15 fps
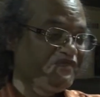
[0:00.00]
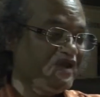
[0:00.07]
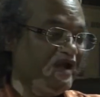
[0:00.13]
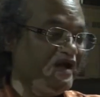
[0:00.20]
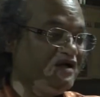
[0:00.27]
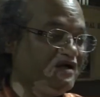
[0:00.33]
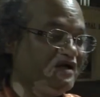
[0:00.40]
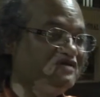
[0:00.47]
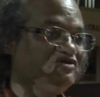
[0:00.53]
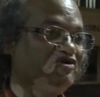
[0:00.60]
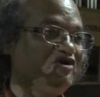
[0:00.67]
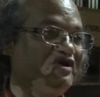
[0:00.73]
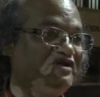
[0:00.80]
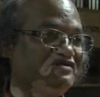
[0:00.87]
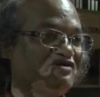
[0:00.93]
and as
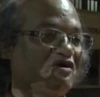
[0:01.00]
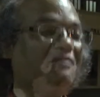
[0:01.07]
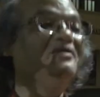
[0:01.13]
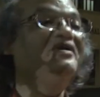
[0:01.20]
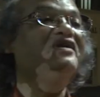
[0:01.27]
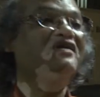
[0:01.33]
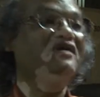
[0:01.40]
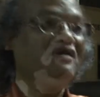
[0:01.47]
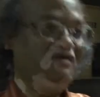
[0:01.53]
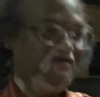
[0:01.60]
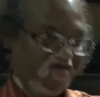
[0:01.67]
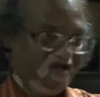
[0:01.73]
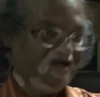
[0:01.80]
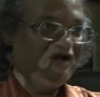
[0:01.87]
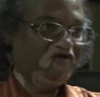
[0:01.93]
well as community
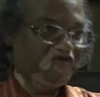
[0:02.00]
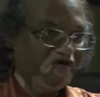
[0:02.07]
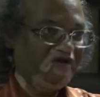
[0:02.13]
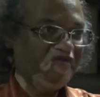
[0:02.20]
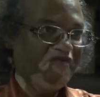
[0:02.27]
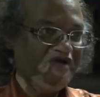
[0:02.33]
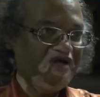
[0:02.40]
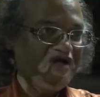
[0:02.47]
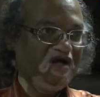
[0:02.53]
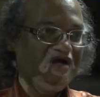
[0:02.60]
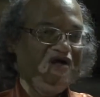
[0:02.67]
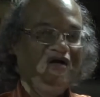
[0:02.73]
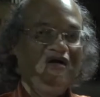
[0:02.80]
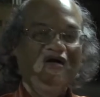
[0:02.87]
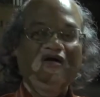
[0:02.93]
electronic media.
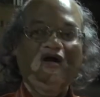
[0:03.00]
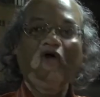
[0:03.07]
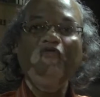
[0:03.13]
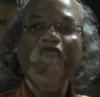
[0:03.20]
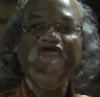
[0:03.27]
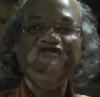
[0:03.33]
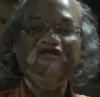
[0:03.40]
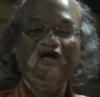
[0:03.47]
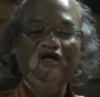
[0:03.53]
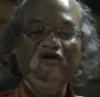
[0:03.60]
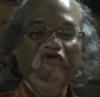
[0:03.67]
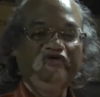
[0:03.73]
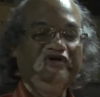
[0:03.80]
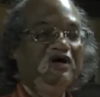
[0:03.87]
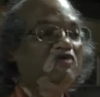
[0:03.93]
Now basically
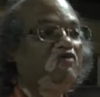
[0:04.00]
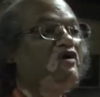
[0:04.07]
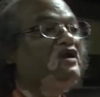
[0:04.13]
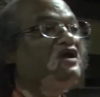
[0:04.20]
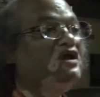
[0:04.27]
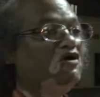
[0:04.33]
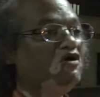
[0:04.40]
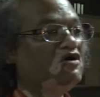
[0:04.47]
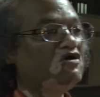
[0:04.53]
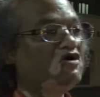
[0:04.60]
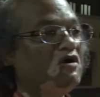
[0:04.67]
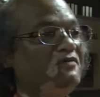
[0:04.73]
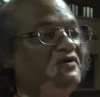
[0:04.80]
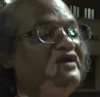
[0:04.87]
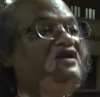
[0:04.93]
we are working on
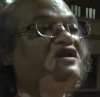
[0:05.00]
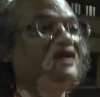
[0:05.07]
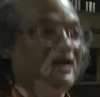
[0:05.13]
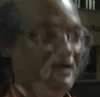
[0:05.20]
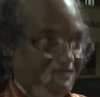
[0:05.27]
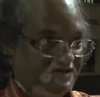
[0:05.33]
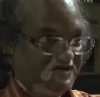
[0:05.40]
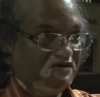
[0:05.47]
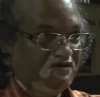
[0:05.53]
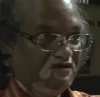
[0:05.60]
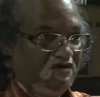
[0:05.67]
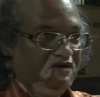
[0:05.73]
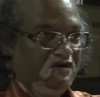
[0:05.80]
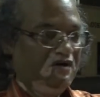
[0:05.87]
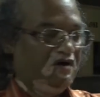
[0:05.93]
community television.
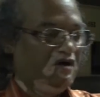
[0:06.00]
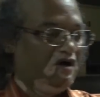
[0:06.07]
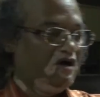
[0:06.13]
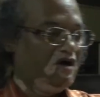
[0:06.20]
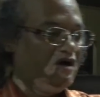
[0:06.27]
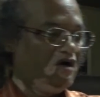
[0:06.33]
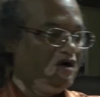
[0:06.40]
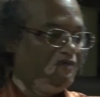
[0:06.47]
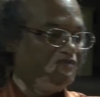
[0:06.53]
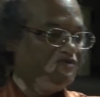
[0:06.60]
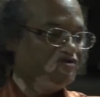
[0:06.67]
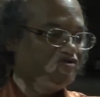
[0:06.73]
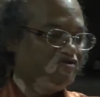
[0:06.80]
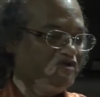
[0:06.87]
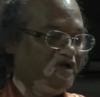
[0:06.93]

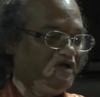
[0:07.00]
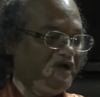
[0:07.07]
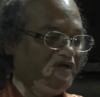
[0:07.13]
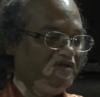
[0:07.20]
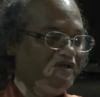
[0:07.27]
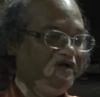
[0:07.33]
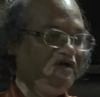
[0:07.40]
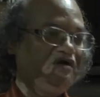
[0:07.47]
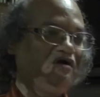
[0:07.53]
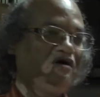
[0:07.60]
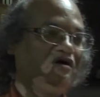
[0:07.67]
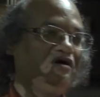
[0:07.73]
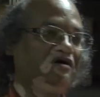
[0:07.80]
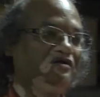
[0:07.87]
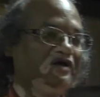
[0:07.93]
So that I think
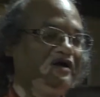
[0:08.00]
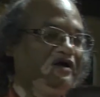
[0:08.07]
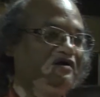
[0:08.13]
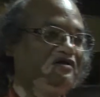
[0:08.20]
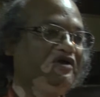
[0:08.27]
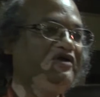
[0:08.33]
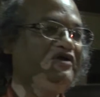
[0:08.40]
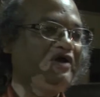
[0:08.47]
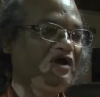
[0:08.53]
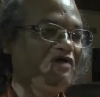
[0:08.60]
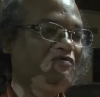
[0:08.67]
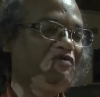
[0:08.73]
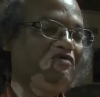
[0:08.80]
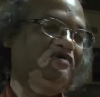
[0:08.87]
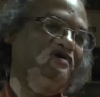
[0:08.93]
there are
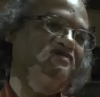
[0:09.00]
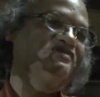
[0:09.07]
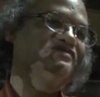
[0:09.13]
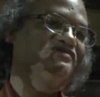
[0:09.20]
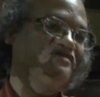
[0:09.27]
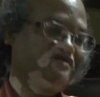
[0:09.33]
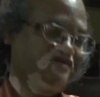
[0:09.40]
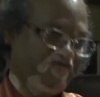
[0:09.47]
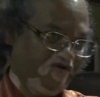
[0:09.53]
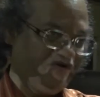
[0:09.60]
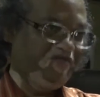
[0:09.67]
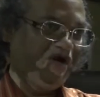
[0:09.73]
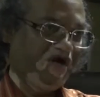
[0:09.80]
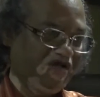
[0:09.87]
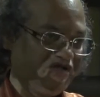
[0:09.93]
three-tier broadcasting system
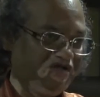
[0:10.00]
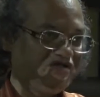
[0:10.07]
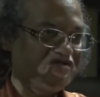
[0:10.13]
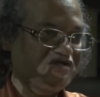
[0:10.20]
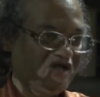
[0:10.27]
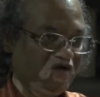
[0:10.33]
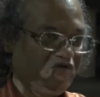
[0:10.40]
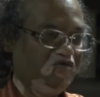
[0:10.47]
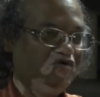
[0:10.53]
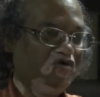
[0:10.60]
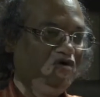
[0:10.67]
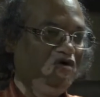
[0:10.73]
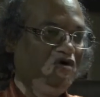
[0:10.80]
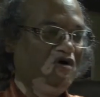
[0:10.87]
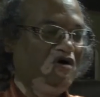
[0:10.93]
in Bangladesh now.
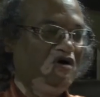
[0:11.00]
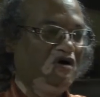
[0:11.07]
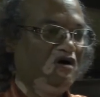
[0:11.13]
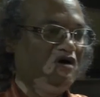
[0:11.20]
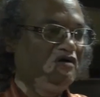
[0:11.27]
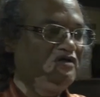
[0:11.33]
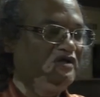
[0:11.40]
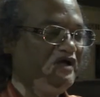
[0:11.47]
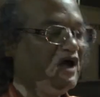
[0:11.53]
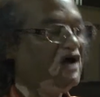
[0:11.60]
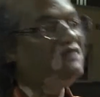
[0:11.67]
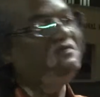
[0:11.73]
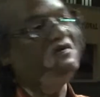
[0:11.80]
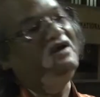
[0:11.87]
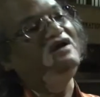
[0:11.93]
They
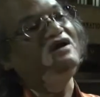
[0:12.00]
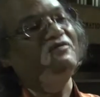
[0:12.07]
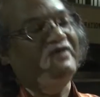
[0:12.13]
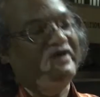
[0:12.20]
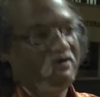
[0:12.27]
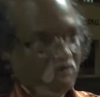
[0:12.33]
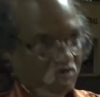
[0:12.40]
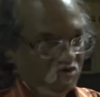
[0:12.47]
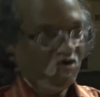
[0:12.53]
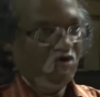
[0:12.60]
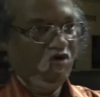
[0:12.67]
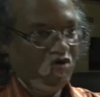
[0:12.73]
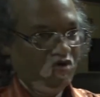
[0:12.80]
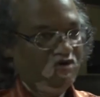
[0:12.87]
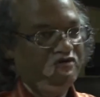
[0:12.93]
are playing a very good
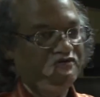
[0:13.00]
role.